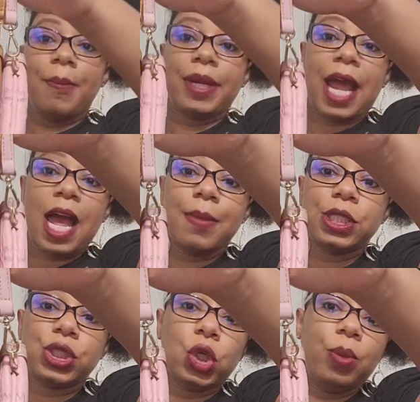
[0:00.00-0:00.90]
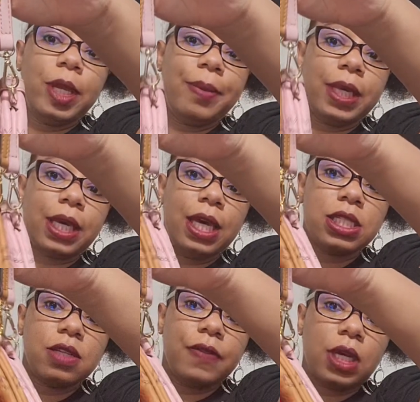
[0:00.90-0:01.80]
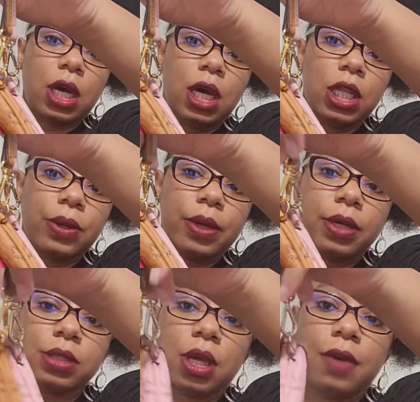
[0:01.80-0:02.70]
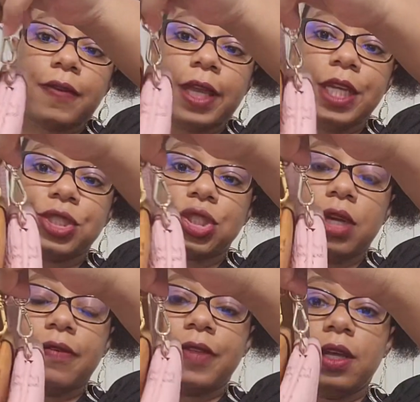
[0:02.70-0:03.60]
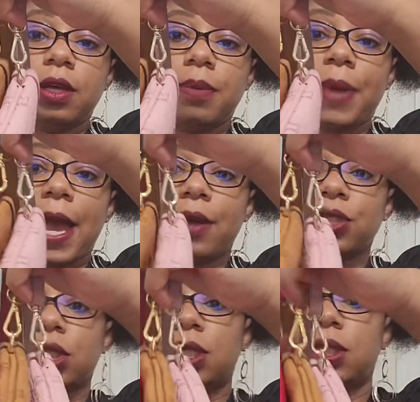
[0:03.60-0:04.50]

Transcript: But I'm assuming because of the colors of each of the pouches,